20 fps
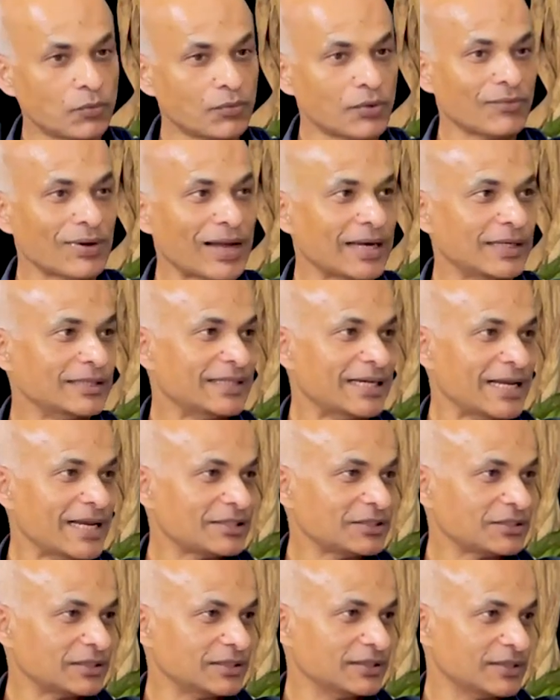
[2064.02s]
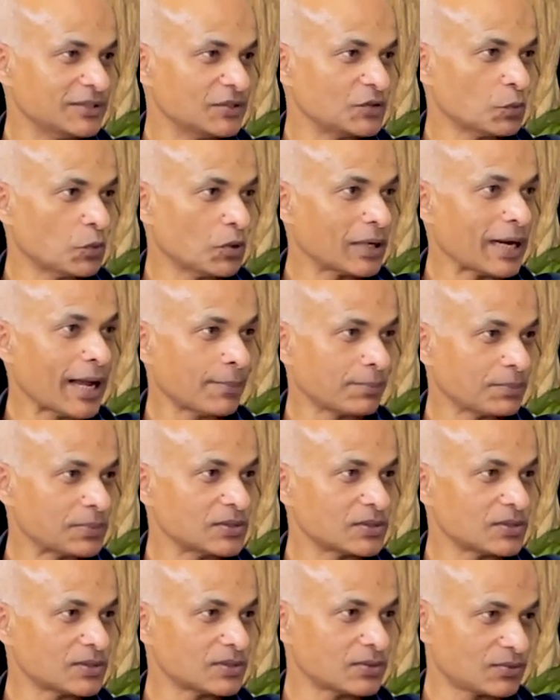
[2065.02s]
overvalidation is what
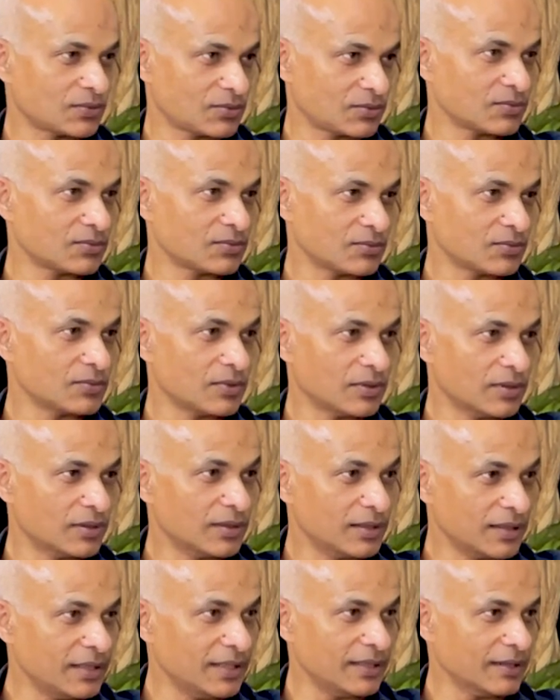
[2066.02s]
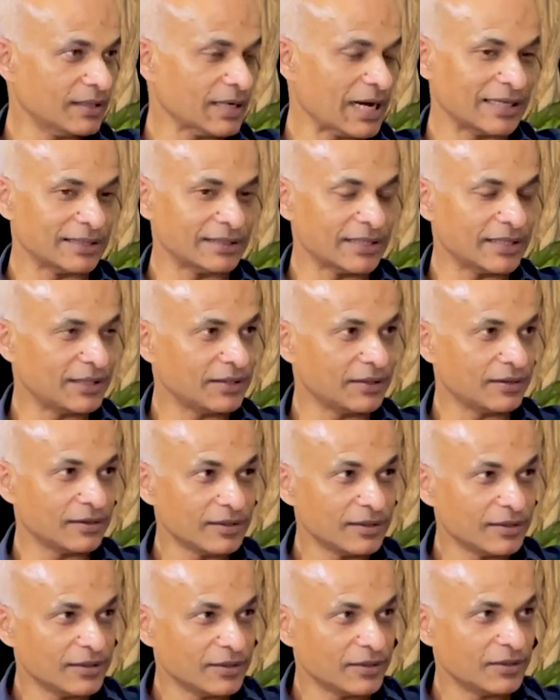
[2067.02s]
happens earlier. And then
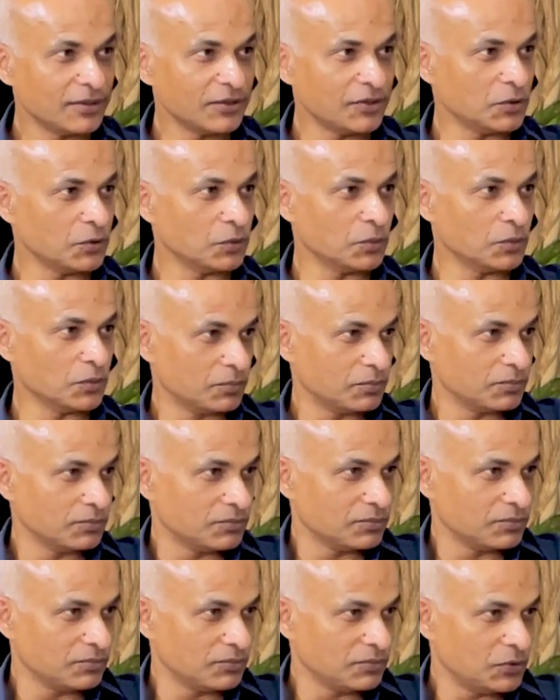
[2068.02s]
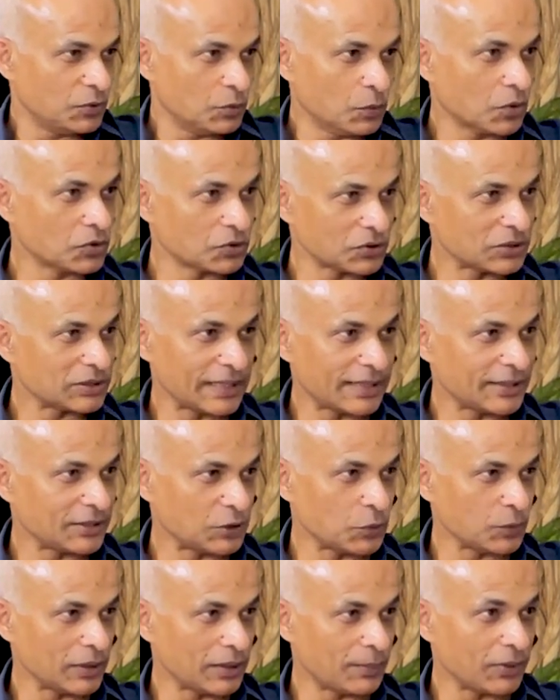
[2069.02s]
you want to
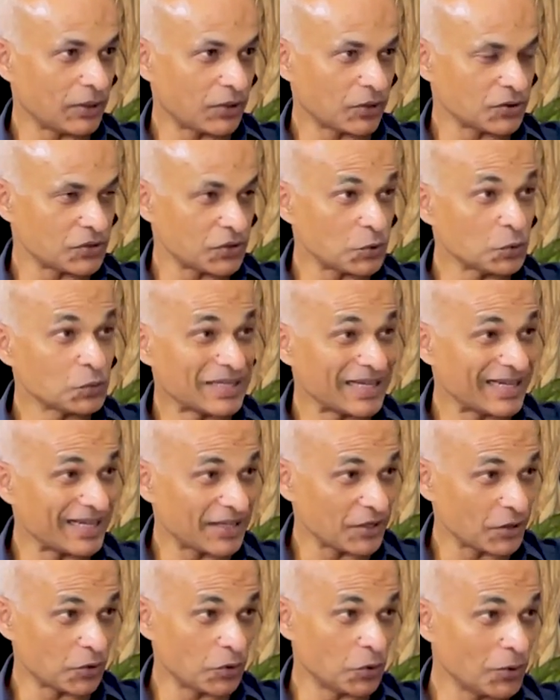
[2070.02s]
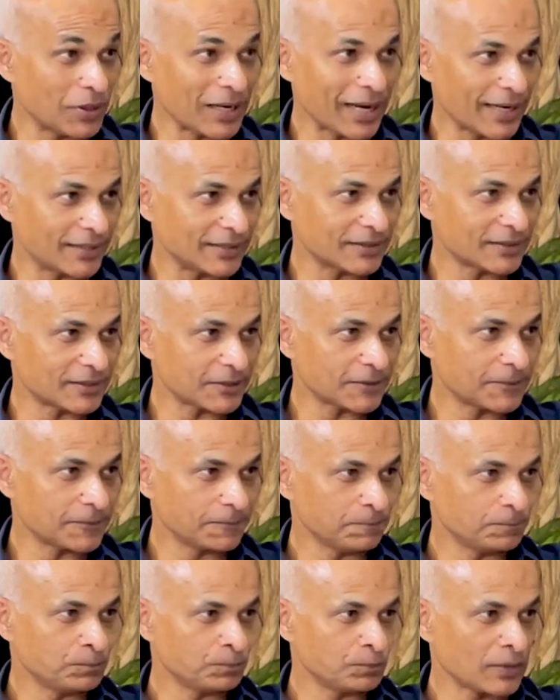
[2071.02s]
stick to it because you think you're good at it.
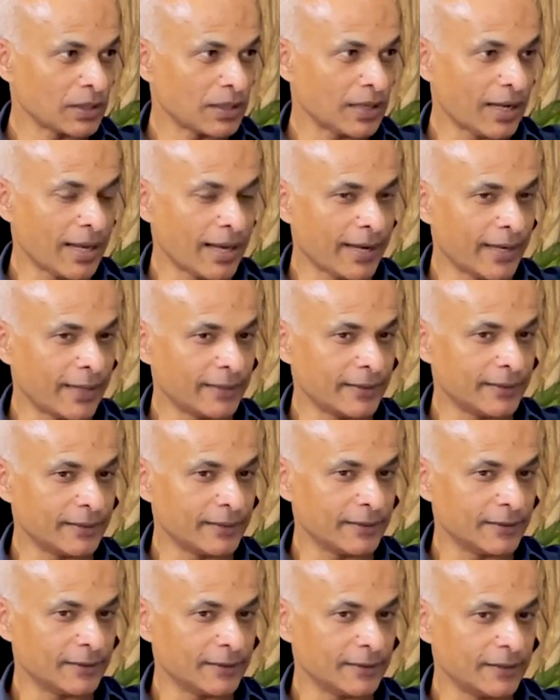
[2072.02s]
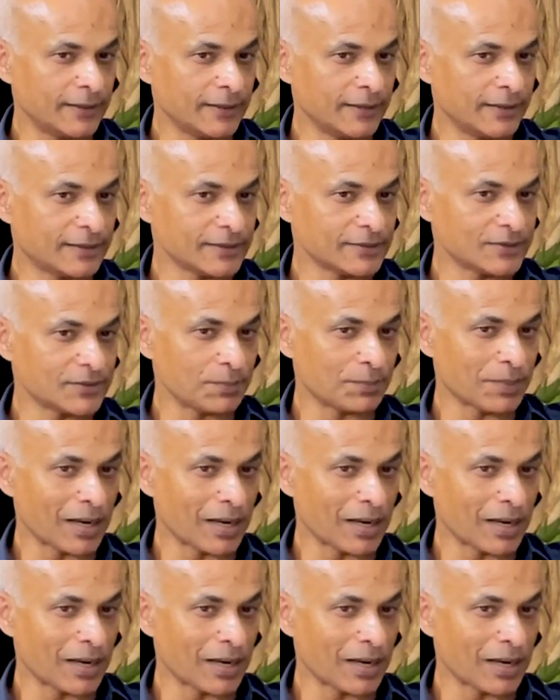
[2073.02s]
And it is